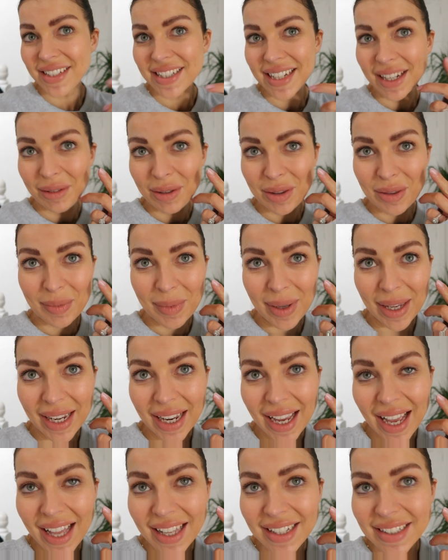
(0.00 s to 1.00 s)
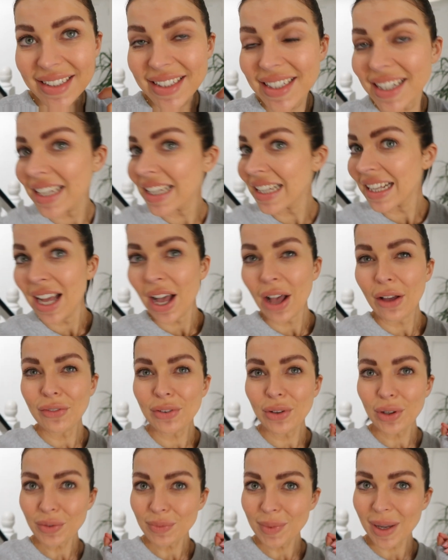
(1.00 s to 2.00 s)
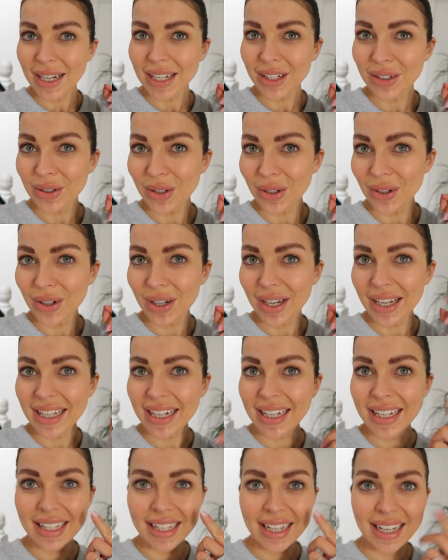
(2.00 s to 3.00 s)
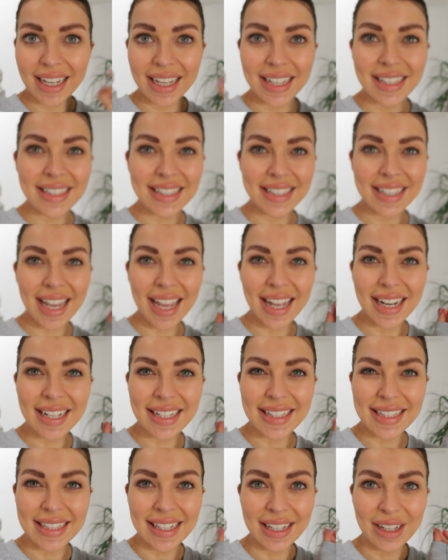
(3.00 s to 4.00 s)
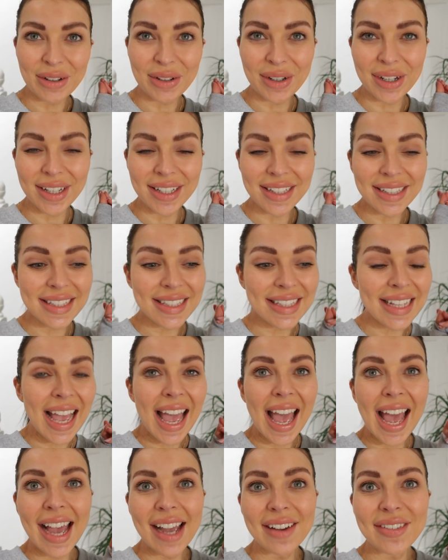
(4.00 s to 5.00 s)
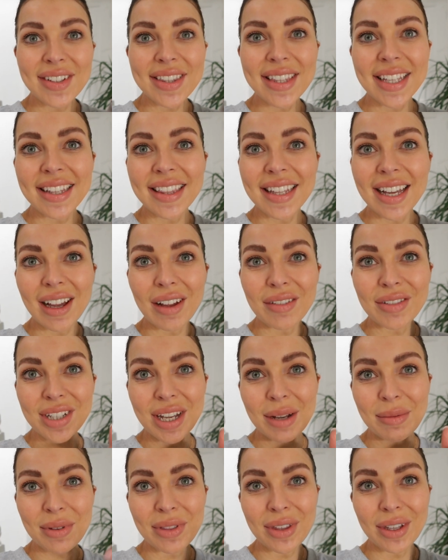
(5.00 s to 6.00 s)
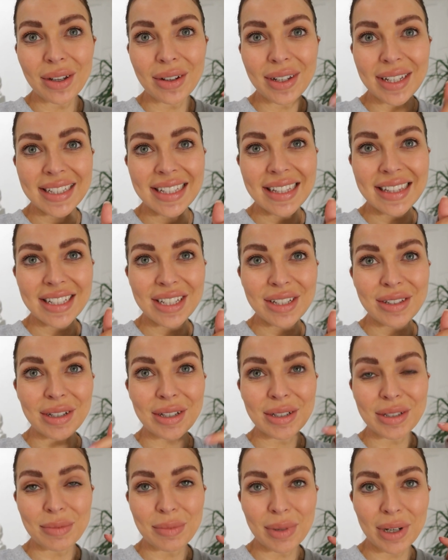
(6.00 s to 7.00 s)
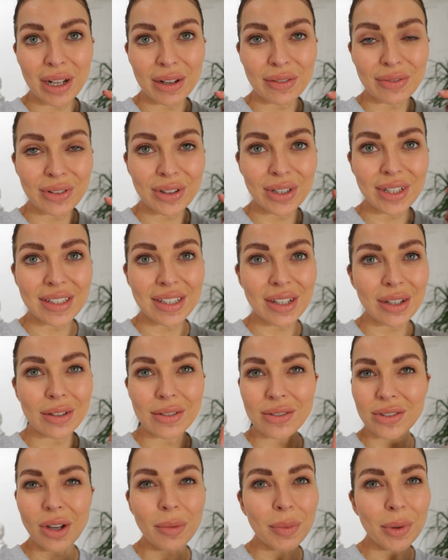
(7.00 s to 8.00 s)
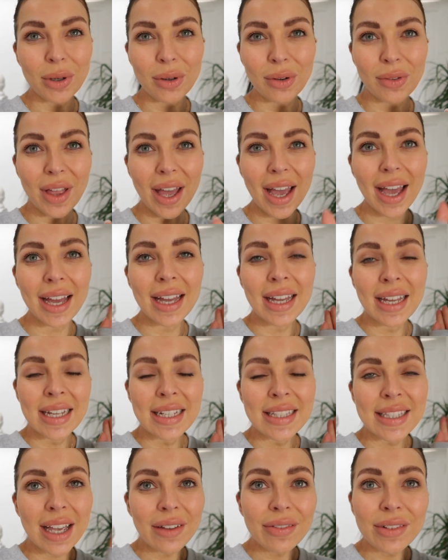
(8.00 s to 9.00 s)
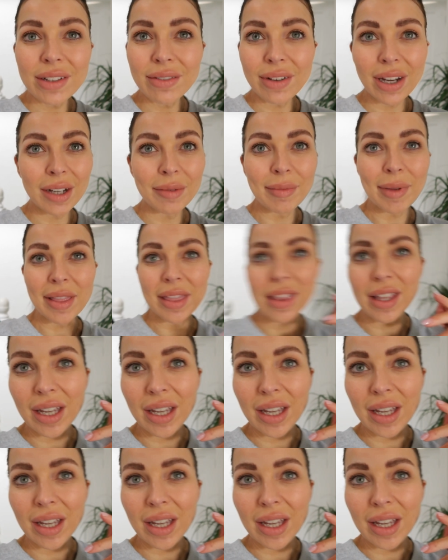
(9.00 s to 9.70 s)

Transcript: the day with me and a few of my little clear skin secrets. Everything that I've shared with you is in the description below for you, so you can shop it all there. Definitely recommend